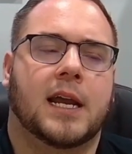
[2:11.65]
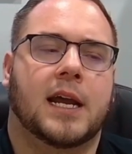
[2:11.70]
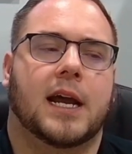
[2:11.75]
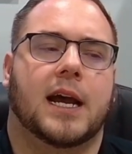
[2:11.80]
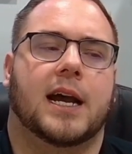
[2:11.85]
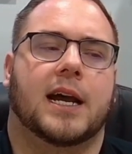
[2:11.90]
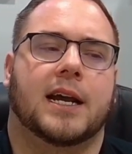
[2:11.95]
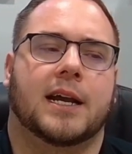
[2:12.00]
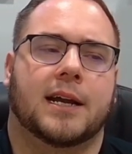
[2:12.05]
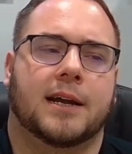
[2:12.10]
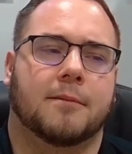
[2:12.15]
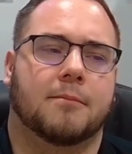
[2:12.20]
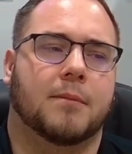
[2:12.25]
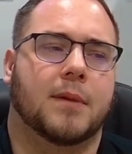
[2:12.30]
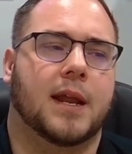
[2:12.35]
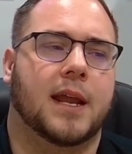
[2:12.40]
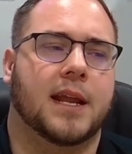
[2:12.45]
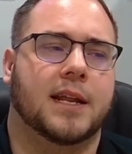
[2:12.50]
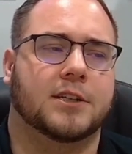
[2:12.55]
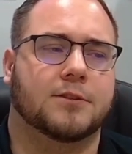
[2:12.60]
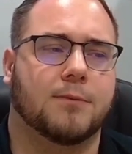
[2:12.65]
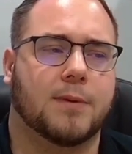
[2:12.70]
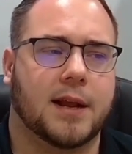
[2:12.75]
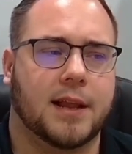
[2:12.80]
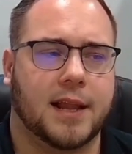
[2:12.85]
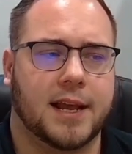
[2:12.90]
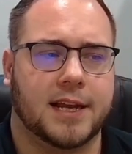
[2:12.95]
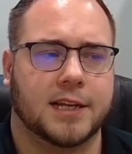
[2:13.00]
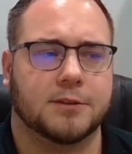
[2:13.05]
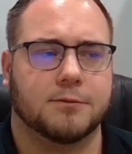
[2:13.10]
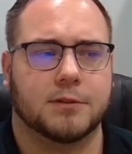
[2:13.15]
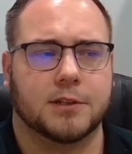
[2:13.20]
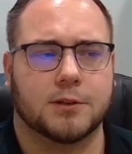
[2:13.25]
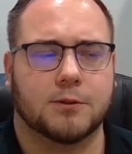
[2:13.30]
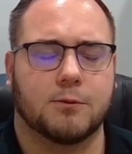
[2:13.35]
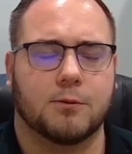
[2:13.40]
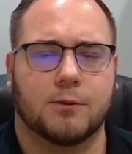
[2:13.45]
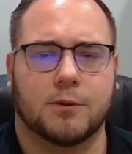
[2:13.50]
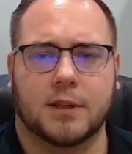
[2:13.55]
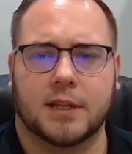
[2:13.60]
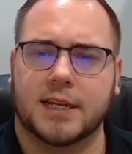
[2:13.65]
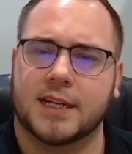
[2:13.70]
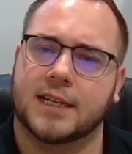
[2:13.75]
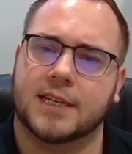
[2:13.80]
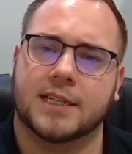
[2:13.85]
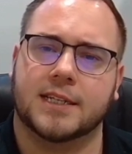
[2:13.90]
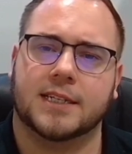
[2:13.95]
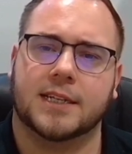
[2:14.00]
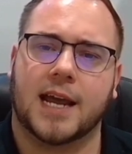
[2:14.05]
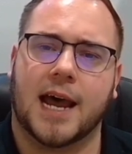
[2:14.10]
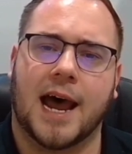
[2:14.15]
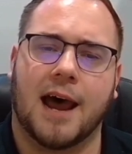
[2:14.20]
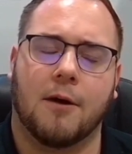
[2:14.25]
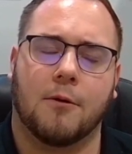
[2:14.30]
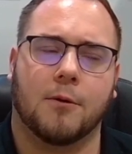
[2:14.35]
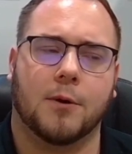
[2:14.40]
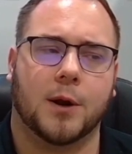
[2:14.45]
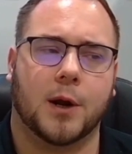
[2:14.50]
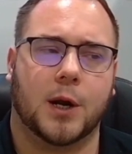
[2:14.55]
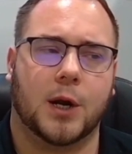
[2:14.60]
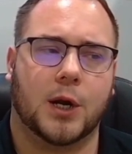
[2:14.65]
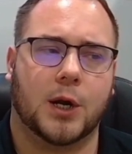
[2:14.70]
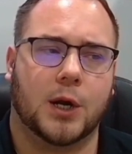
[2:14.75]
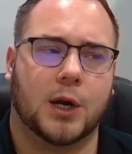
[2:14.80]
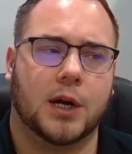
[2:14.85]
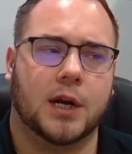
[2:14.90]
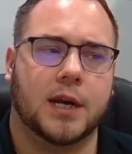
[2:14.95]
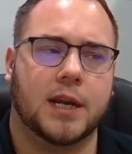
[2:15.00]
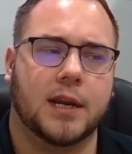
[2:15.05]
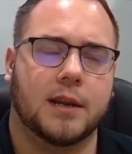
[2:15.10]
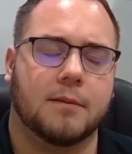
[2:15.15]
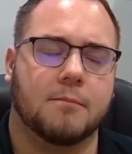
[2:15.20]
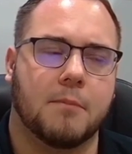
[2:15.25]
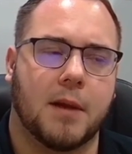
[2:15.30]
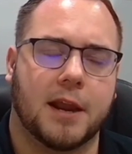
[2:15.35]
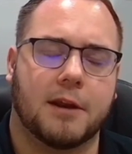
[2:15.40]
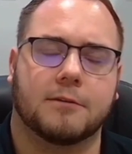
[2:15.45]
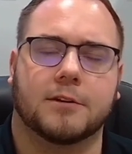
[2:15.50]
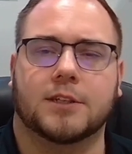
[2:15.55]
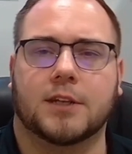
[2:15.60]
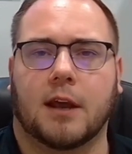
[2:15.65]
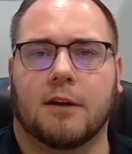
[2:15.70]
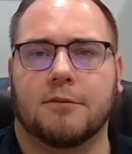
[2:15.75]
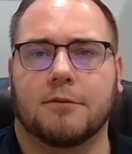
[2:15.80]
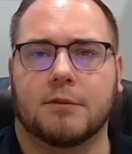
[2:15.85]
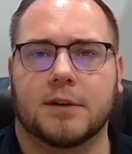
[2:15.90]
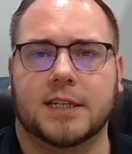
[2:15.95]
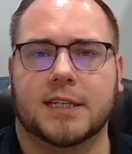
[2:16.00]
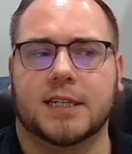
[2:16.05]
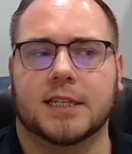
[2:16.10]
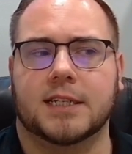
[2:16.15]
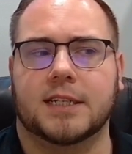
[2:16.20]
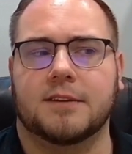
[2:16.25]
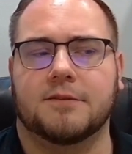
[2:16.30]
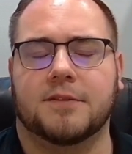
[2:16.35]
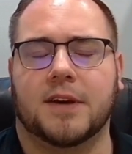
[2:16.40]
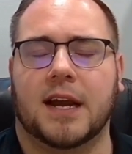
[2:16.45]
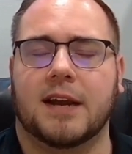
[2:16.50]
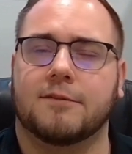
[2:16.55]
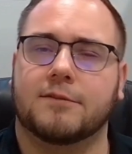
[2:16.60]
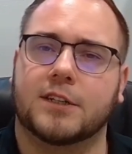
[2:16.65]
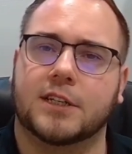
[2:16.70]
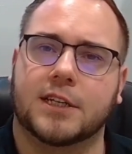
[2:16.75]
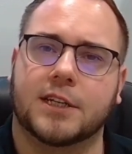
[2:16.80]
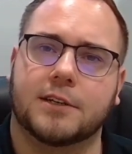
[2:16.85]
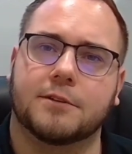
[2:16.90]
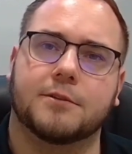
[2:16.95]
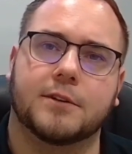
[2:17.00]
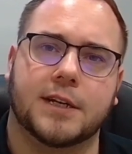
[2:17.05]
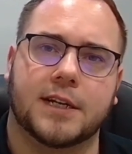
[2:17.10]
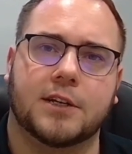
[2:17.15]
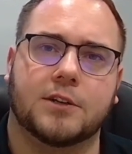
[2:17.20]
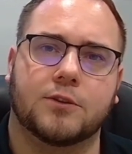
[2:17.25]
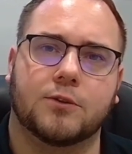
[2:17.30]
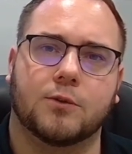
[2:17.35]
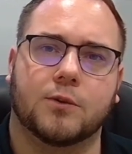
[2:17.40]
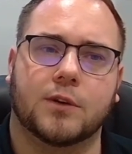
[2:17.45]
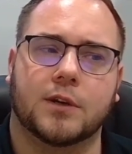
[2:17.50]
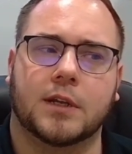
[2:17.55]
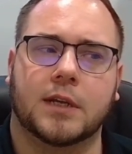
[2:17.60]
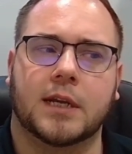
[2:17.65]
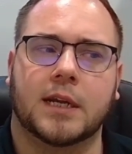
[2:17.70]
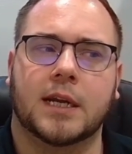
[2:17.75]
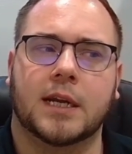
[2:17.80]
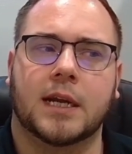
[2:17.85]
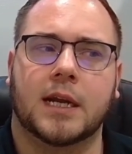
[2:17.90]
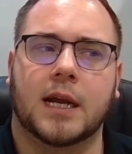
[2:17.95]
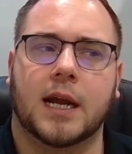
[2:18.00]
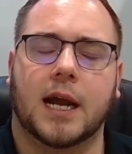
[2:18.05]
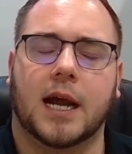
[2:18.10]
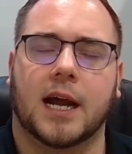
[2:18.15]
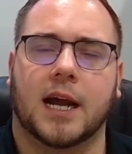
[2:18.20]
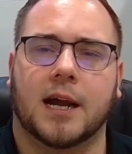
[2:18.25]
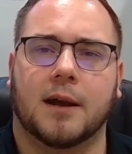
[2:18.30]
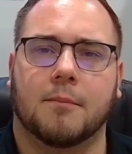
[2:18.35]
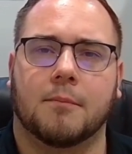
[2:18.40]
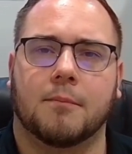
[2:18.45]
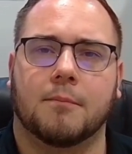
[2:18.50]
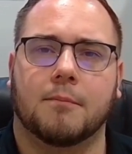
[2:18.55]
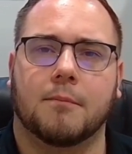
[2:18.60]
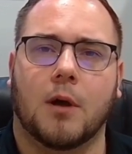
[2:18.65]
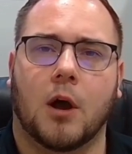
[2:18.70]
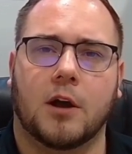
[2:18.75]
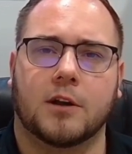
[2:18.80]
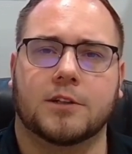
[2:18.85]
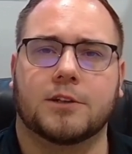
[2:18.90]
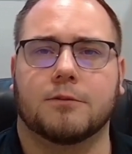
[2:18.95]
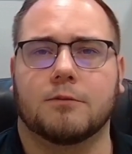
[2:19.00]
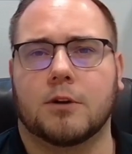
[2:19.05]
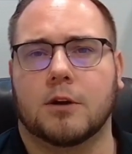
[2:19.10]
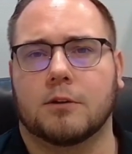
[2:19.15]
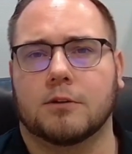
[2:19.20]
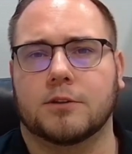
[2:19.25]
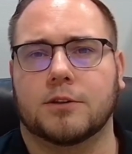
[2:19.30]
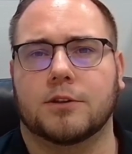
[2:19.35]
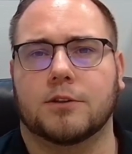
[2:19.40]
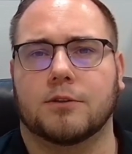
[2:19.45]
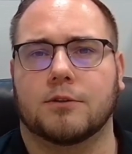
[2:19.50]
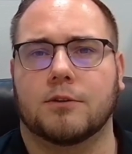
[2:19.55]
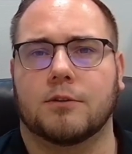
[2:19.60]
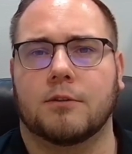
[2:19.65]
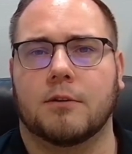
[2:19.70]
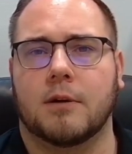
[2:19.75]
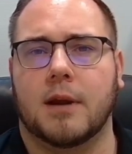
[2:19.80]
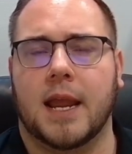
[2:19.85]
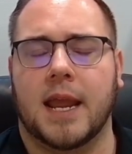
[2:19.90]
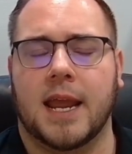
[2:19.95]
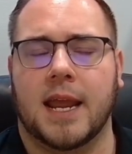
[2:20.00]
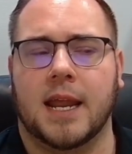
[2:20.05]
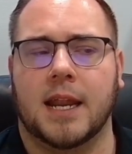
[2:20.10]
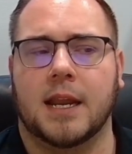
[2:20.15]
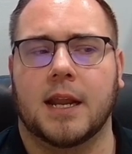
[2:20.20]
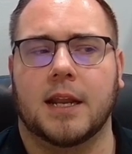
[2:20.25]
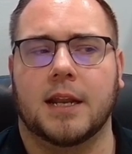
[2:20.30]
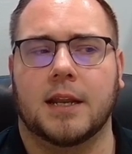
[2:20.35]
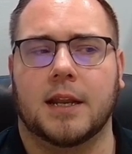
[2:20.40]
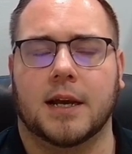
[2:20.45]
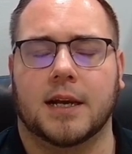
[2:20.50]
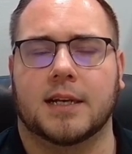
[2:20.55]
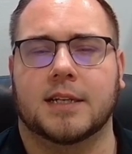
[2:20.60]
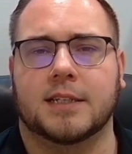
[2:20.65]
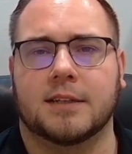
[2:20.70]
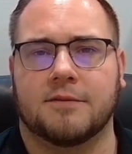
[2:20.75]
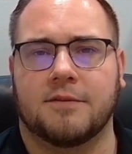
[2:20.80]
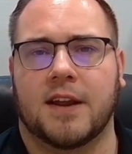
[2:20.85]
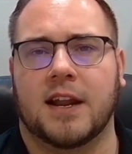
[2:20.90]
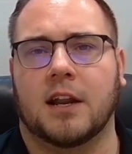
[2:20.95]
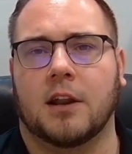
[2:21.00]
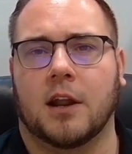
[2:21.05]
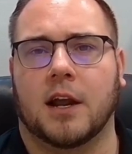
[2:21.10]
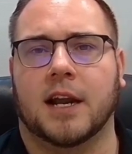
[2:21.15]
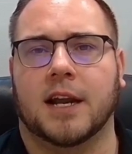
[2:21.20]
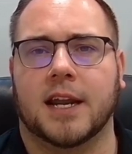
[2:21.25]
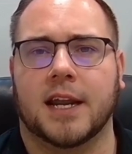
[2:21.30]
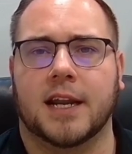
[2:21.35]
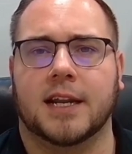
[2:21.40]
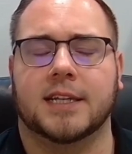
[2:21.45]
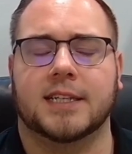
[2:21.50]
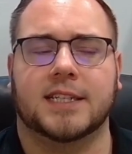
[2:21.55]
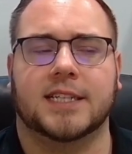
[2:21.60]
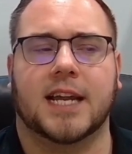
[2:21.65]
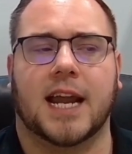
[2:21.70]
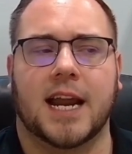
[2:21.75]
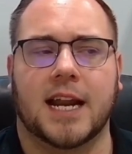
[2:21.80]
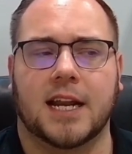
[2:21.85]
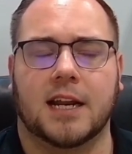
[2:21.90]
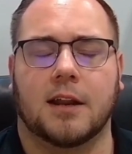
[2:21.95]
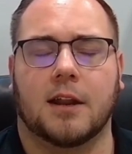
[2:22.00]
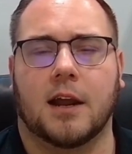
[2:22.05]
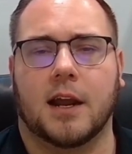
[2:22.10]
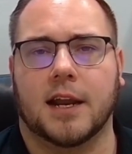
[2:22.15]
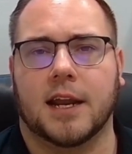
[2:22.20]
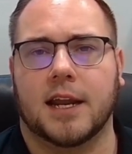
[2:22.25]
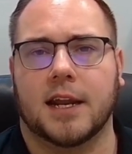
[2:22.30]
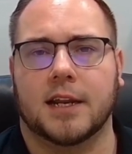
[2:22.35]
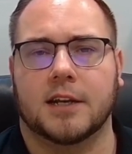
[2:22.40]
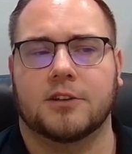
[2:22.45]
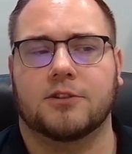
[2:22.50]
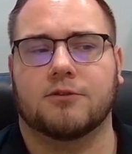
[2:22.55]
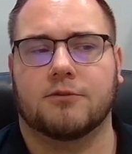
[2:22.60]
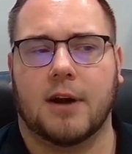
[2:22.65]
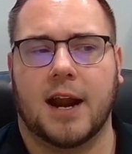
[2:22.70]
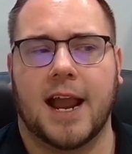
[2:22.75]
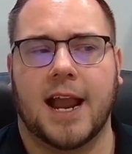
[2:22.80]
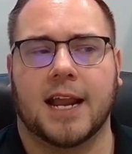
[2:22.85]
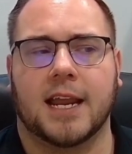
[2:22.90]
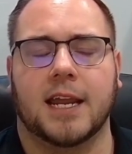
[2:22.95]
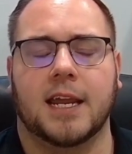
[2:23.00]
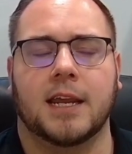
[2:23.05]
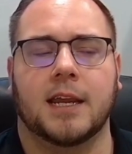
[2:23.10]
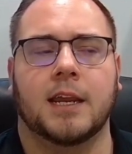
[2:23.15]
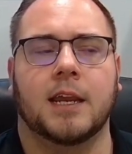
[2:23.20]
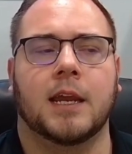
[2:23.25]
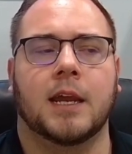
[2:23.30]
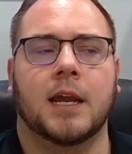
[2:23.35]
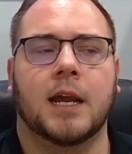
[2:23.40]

As well as what's cool is our Microsoft 365 security tool also goes through and does event logging and sign-in logging and tracking,